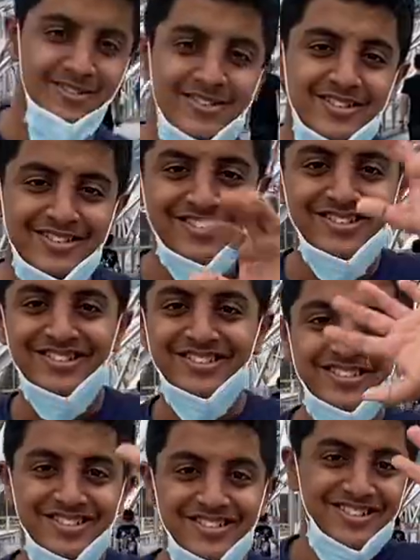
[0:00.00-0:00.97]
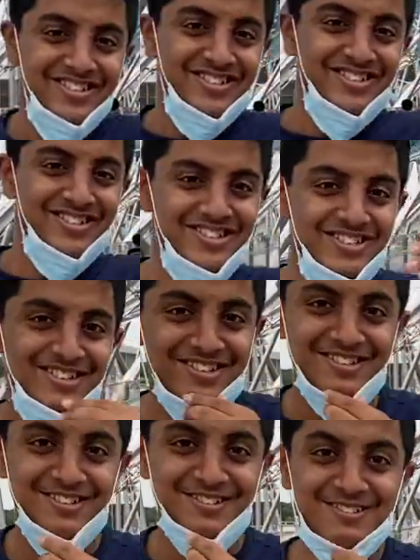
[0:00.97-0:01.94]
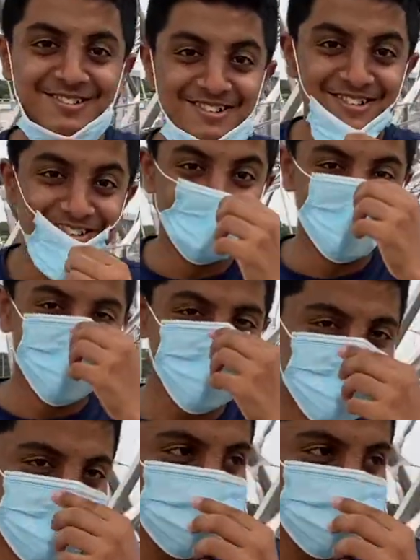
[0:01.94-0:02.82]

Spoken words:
the store. I'm 5 to